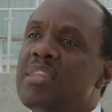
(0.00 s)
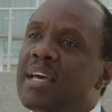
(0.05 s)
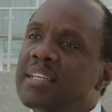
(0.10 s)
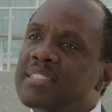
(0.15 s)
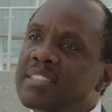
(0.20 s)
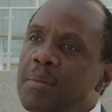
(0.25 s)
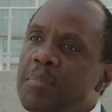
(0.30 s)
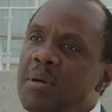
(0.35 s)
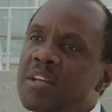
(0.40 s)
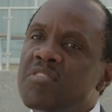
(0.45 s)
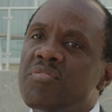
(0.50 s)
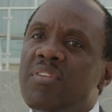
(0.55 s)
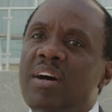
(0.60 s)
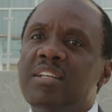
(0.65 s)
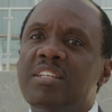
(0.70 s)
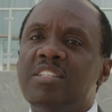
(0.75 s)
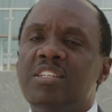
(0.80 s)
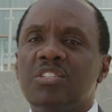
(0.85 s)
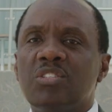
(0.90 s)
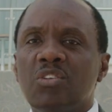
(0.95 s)
So there are some
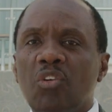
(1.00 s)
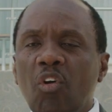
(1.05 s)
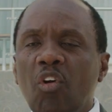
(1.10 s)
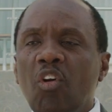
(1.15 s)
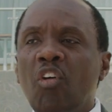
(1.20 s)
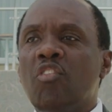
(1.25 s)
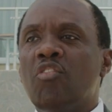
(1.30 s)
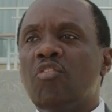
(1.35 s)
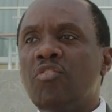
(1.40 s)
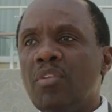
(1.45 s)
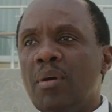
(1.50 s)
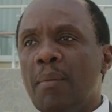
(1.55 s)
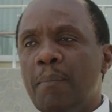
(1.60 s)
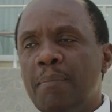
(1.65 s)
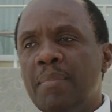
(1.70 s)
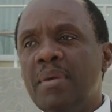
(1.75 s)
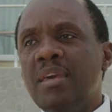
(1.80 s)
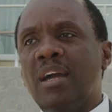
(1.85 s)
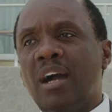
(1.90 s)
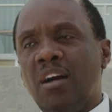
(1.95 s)
advantages of
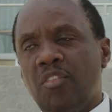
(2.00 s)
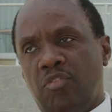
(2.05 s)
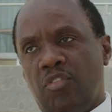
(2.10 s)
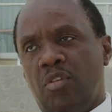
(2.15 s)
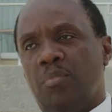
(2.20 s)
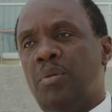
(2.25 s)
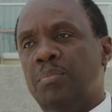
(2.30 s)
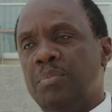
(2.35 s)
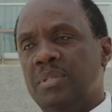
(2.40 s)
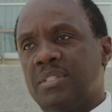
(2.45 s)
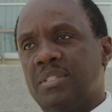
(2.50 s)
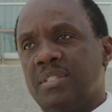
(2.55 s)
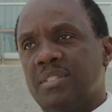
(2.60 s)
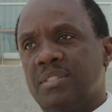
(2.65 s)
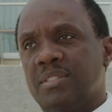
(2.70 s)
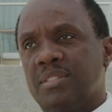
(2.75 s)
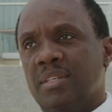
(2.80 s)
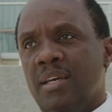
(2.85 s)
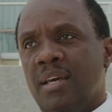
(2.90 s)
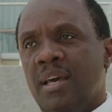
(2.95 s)
being a formal
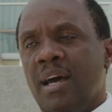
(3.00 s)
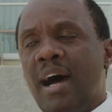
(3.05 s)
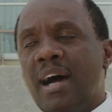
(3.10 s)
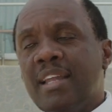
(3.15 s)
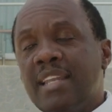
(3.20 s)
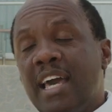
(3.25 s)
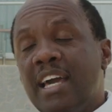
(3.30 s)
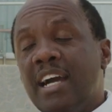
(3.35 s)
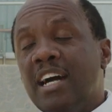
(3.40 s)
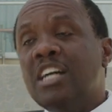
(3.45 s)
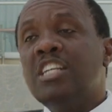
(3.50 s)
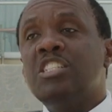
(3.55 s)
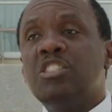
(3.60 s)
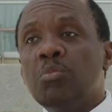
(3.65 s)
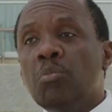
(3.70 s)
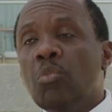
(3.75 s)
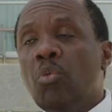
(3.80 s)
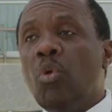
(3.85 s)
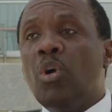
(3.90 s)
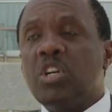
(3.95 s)
business. And I
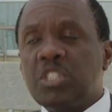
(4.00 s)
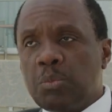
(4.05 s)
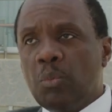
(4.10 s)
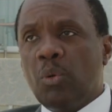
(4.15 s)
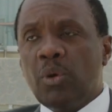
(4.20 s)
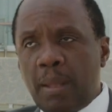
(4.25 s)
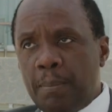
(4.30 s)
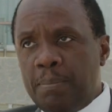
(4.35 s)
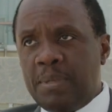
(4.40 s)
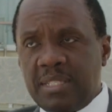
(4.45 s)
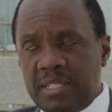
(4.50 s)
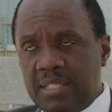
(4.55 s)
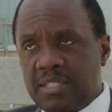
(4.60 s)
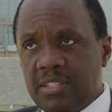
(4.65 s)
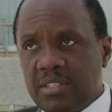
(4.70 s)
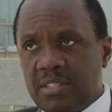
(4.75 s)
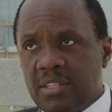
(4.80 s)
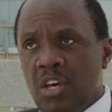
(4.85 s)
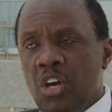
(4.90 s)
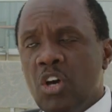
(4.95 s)
urge more smaller
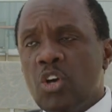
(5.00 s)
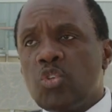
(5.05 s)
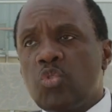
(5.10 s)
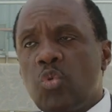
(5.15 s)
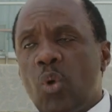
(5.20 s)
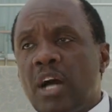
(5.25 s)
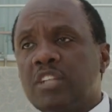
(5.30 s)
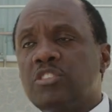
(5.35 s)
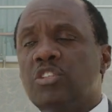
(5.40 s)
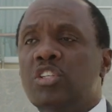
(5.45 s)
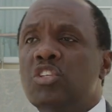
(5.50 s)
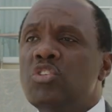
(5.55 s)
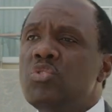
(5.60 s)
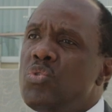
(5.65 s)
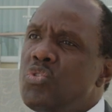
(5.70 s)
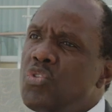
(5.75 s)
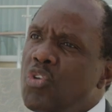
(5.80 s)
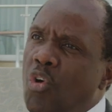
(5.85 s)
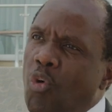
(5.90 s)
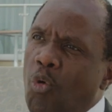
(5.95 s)
businesses to
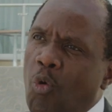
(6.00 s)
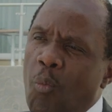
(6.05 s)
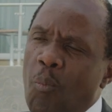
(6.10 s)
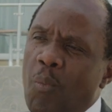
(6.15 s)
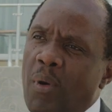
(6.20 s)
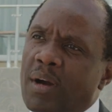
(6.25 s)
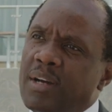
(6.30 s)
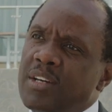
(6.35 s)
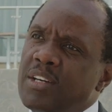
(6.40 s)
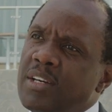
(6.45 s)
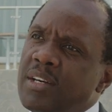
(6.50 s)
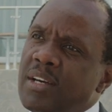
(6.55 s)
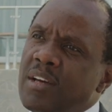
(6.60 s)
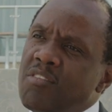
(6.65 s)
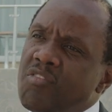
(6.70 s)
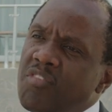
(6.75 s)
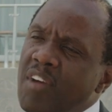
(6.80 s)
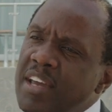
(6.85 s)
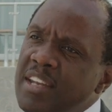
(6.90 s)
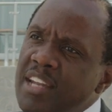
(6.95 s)
actually do your homework.
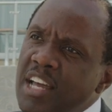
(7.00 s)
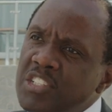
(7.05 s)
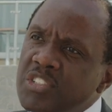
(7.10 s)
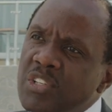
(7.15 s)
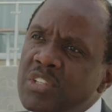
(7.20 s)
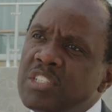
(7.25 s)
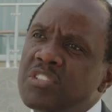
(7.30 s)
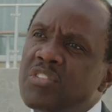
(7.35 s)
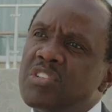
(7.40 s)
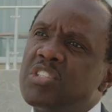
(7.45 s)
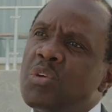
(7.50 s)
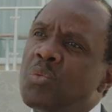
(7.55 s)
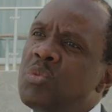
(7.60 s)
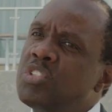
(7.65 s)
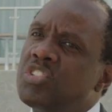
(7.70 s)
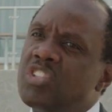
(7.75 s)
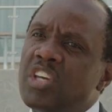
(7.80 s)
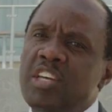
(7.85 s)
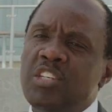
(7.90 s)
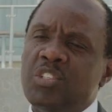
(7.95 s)
Financial
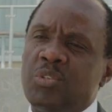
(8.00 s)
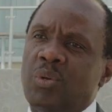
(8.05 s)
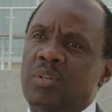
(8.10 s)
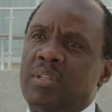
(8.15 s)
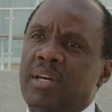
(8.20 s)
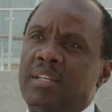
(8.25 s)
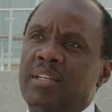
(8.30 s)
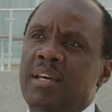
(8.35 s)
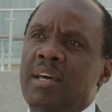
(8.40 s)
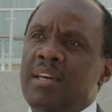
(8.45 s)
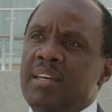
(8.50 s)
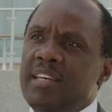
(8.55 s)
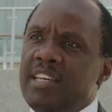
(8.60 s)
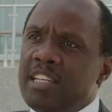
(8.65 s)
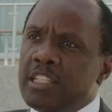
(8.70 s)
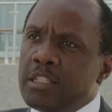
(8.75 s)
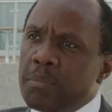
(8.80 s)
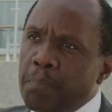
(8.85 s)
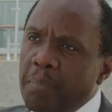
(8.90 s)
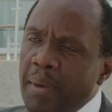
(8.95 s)
literacy will change all that.
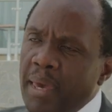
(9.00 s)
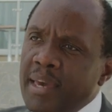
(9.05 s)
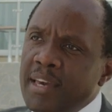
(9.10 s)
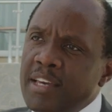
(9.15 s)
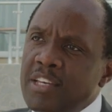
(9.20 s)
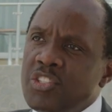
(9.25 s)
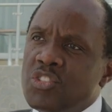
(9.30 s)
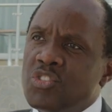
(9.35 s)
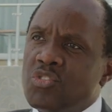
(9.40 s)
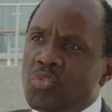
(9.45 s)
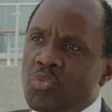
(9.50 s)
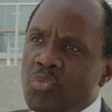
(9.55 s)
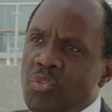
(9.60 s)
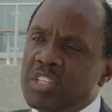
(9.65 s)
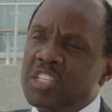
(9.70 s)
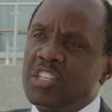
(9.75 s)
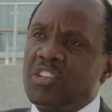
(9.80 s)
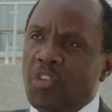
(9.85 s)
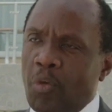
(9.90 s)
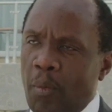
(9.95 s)
It pays
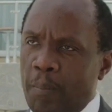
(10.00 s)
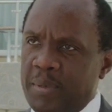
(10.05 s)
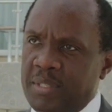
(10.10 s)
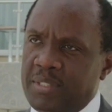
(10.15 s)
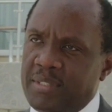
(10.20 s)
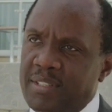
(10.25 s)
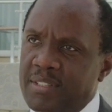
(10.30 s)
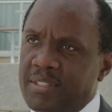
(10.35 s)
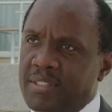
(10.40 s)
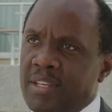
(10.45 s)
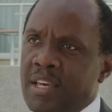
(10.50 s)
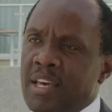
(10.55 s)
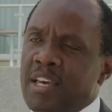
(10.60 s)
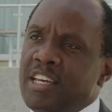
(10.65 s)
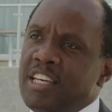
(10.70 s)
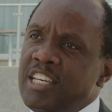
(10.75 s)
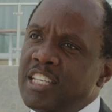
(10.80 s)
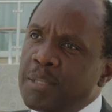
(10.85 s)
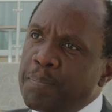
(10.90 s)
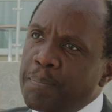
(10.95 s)
to register your
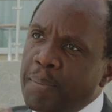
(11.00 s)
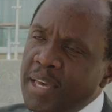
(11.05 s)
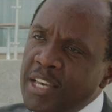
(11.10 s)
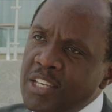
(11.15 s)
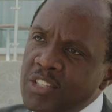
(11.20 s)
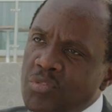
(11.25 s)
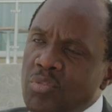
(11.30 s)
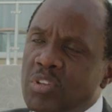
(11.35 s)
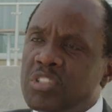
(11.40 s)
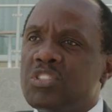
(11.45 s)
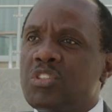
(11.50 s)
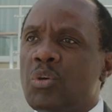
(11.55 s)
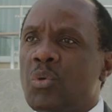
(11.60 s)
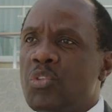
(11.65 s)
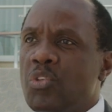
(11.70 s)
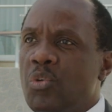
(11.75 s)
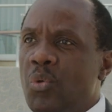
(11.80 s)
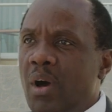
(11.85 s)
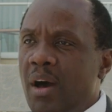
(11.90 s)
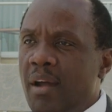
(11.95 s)
business. It pays to
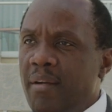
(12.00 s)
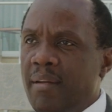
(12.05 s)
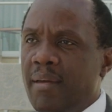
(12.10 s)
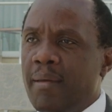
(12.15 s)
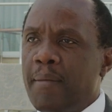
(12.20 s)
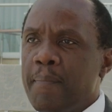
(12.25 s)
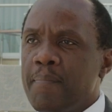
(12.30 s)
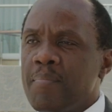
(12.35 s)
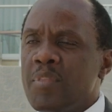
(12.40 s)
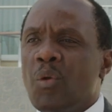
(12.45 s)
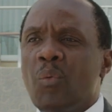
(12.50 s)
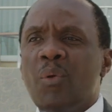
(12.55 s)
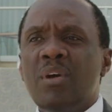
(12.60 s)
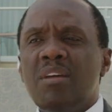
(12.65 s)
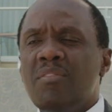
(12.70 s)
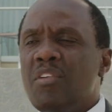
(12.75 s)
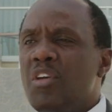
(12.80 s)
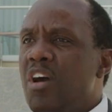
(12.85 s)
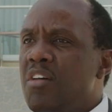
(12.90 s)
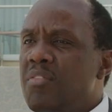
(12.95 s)
register with URA.
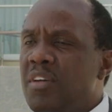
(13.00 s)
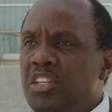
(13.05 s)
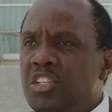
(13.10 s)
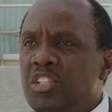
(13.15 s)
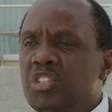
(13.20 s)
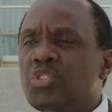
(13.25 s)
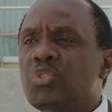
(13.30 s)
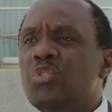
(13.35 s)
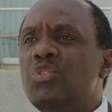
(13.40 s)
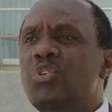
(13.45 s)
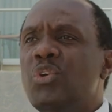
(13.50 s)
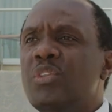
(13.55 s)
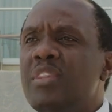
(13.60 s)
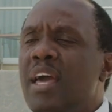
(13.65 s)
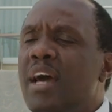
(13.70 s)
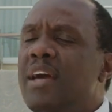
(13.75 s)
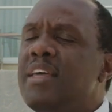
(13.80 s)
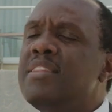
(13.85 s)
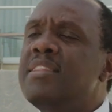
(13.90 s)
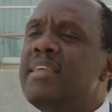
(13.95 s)
Whenever you have an
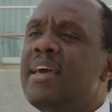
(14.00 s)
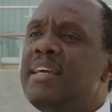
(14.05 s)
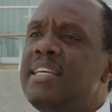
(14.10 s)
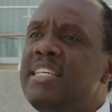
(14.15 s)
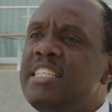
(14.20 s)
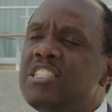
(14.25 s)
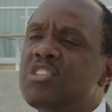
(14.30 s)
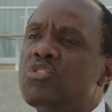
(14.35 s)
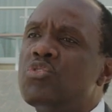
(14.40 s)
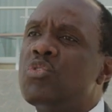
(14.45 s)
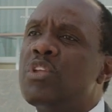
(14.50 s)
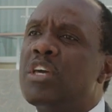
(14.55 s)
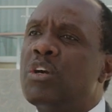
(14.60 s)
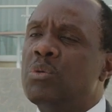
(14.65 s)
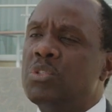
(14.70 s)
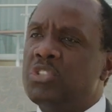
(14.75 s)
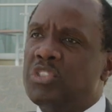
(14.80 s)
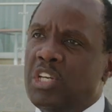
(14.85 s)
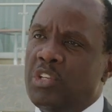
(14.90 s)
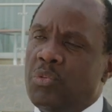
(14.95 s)
issue, they are easy
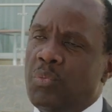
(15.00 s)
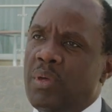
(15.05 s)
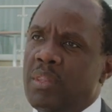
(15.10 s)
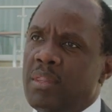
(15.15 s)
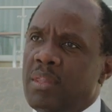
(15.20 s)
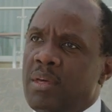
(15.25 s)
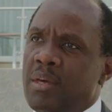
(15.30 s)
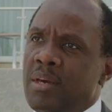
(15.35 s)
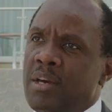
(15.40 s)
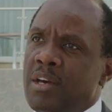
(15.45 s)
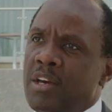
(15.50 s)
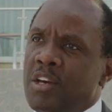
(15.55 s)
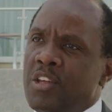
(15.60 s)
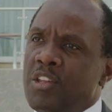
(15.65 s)
to negotiate with.